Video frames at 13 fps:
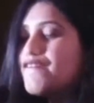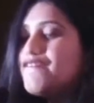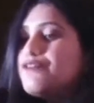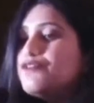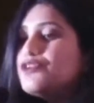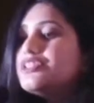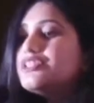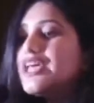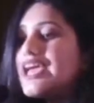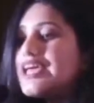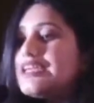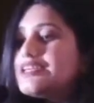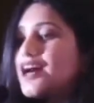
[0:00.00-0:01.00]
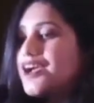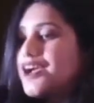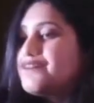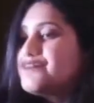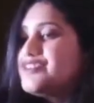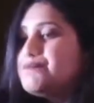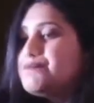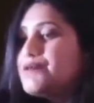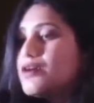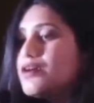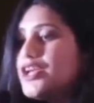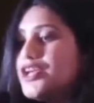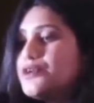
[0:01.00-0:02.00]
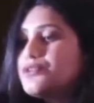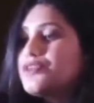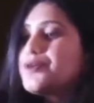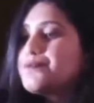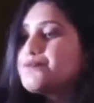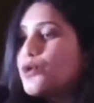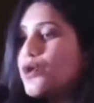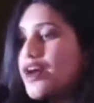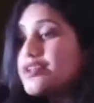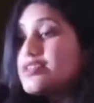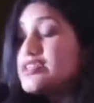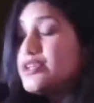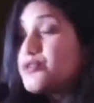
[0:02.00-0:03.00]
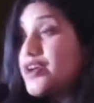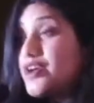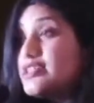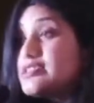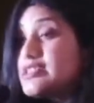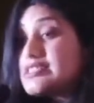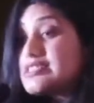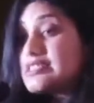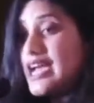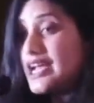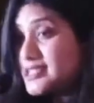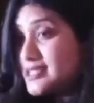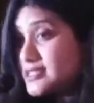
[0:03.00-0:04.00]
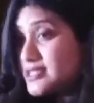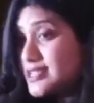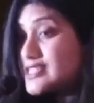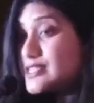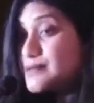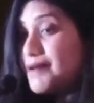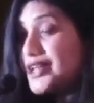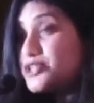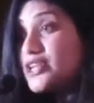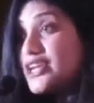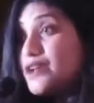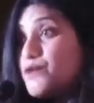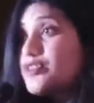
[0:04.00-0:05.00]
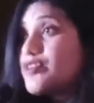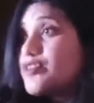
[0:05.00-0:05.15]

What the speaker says: We would then dive deeper into the cryptocurrency trends and statistics, especially with